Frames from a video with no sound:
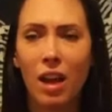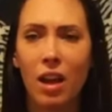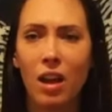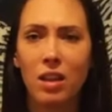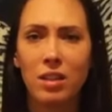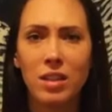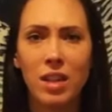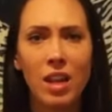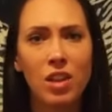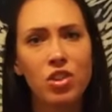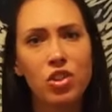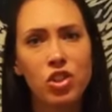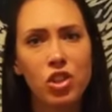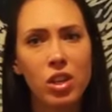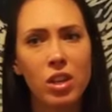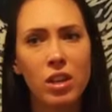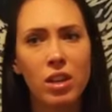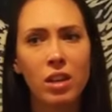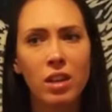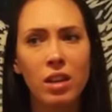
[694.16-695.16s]

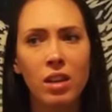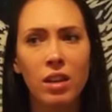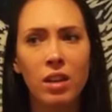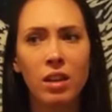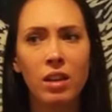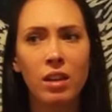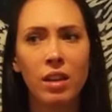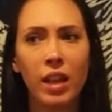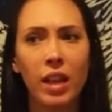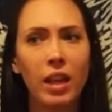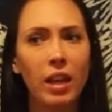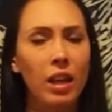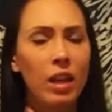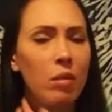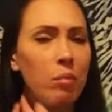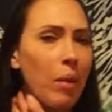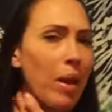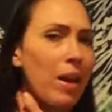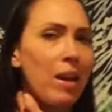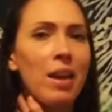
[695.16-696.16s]
tension like in
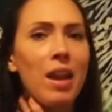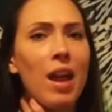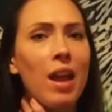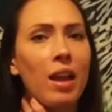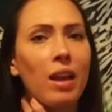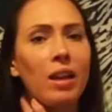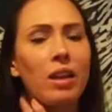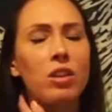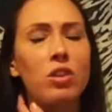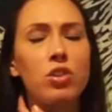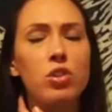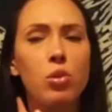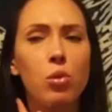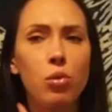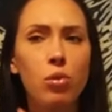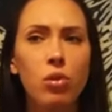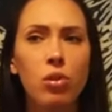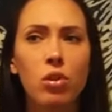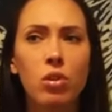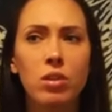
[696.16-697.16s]
my neck and
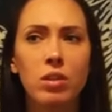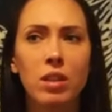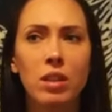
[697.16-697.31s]
shoulders,